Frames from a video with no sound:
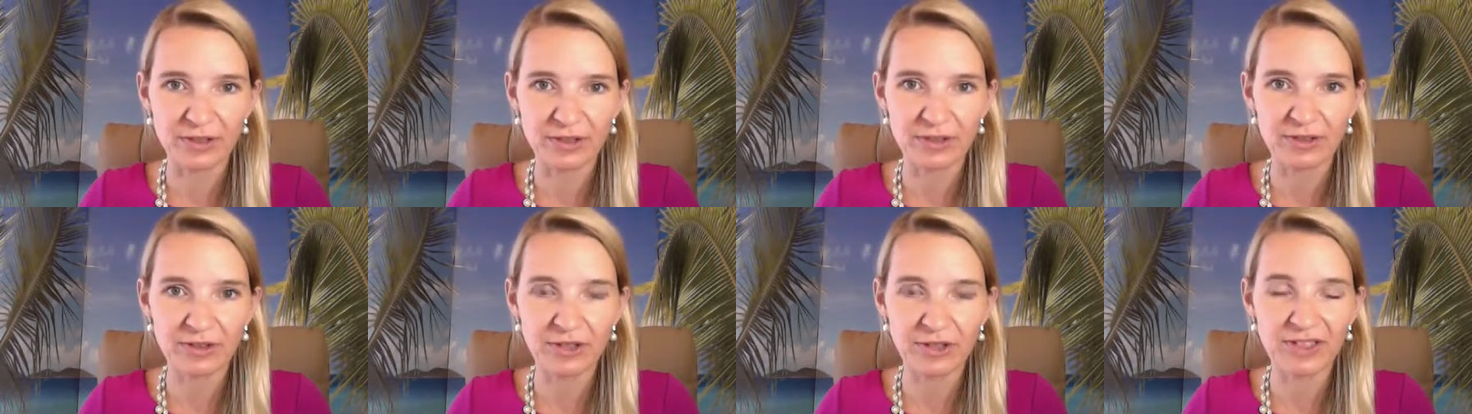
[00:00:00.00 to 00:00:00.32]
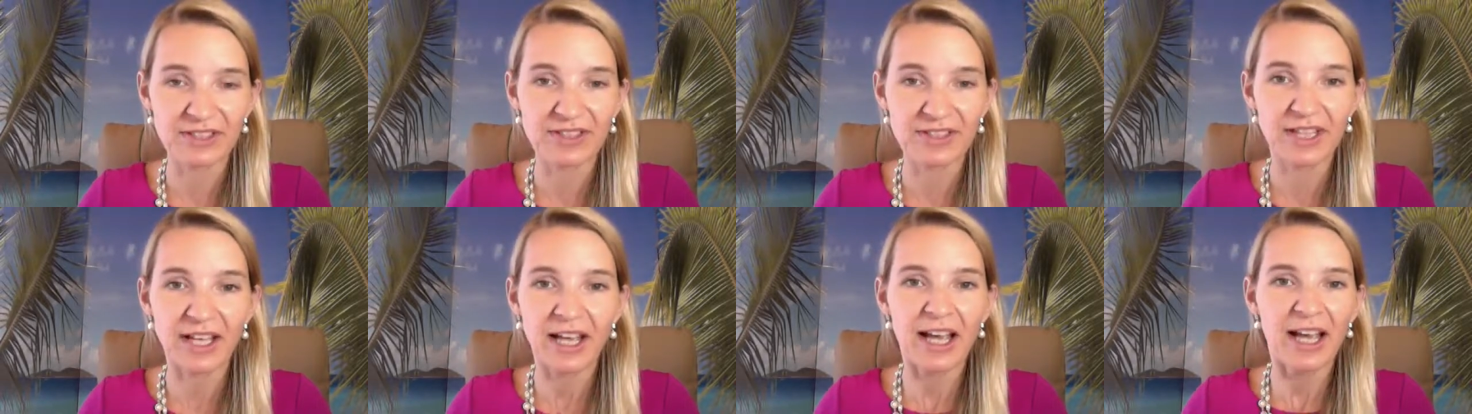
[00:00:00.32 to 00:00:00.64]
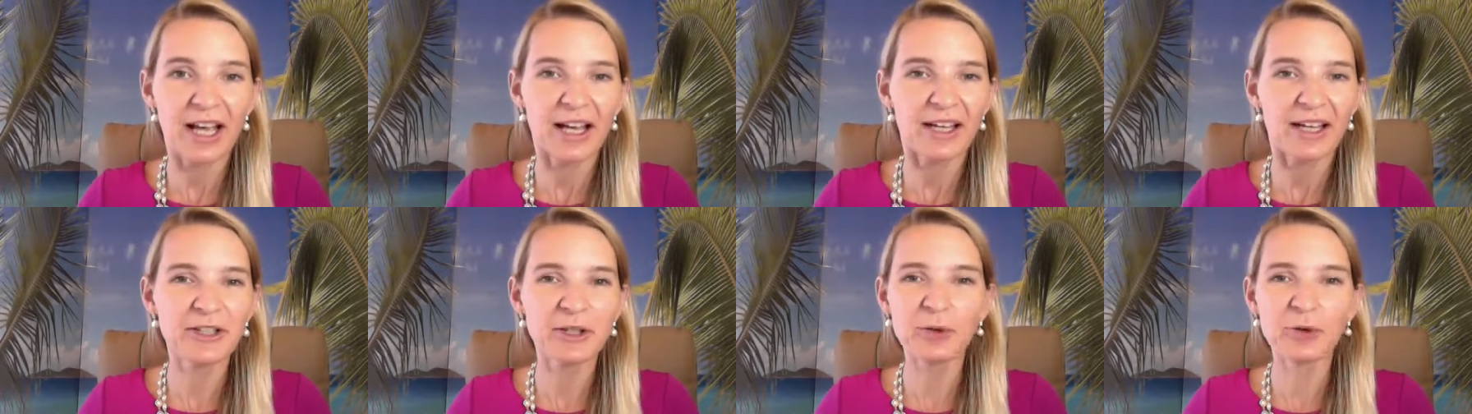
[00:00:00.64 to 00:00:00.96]
Because,
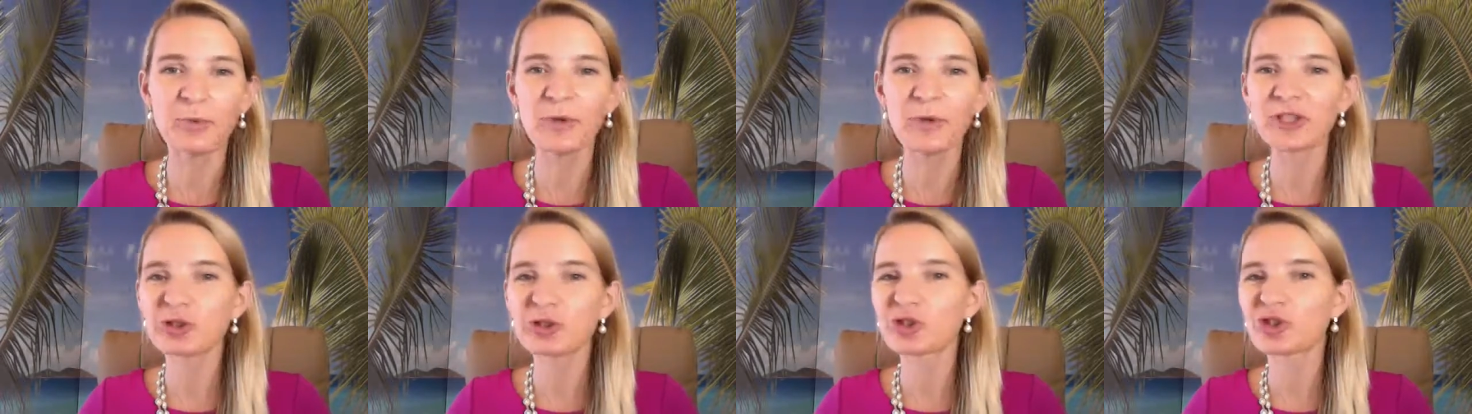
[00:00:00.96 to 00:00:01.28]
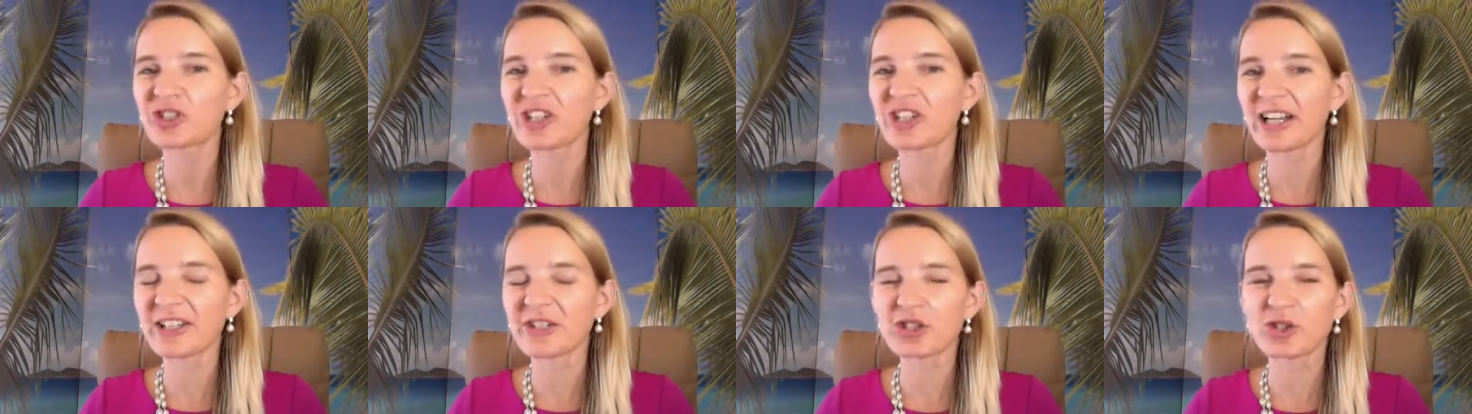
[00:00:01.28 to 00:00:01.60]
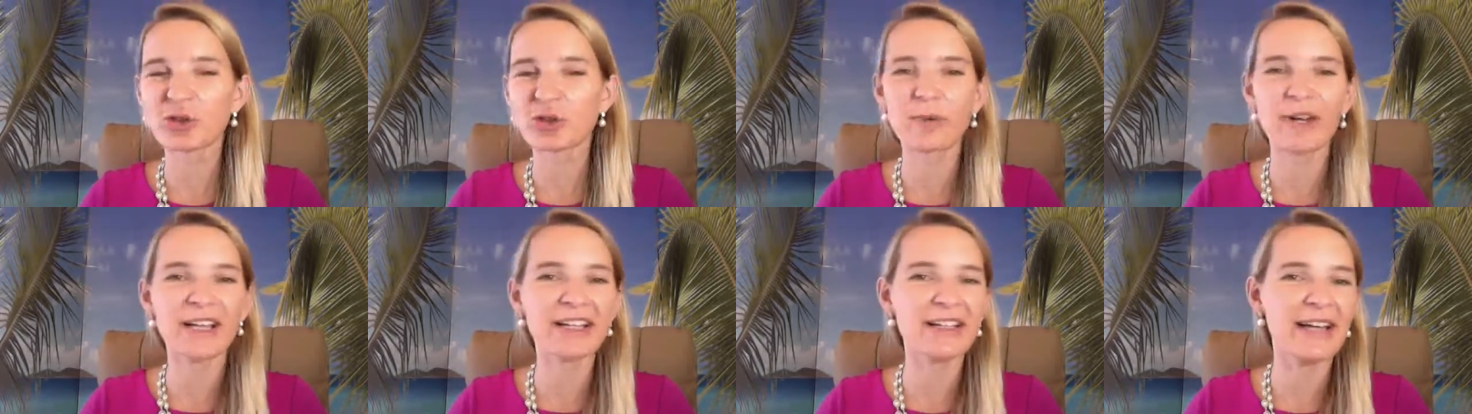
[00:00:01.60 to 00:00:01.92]
you know, we're such
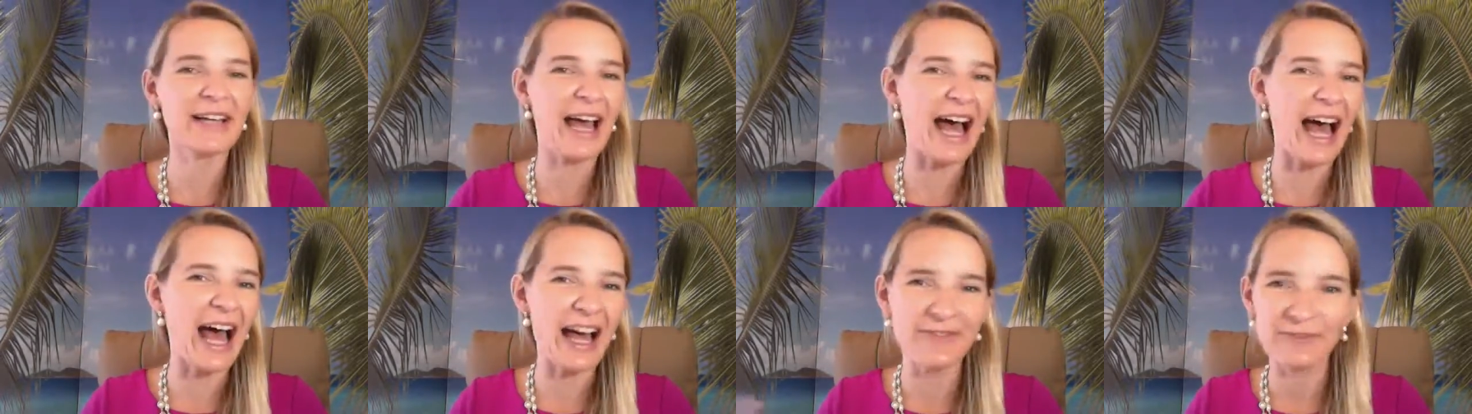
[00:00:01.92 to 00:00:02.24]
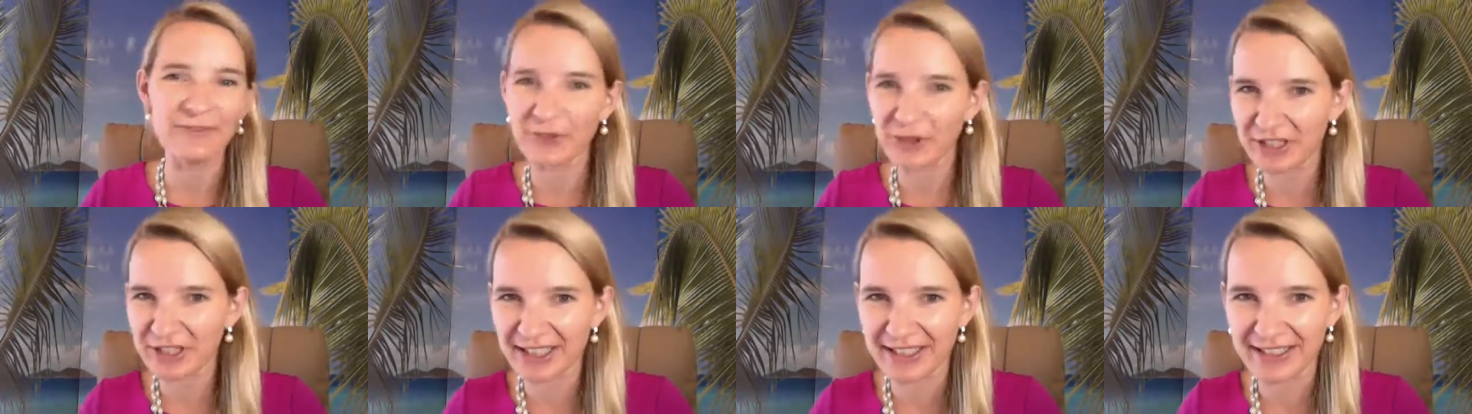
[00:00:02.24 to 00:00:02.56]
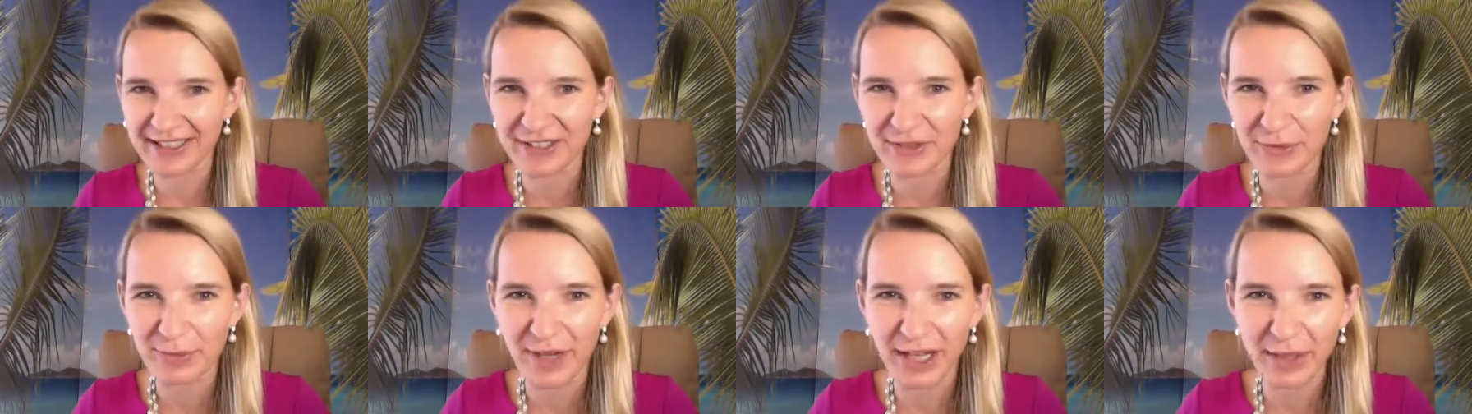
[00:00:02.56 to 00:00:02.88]
great
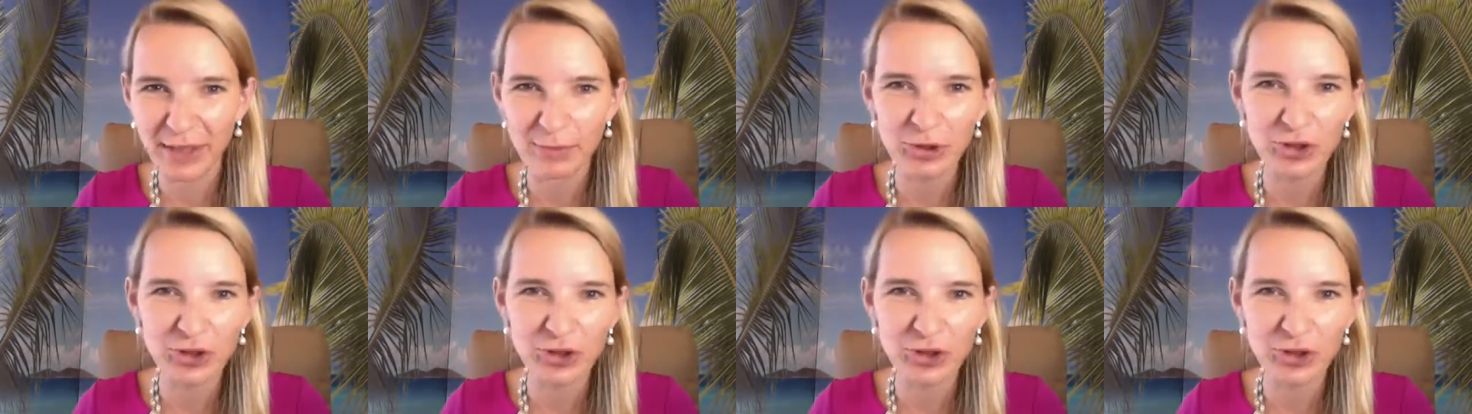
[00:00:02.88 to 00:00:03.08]
advocates, right?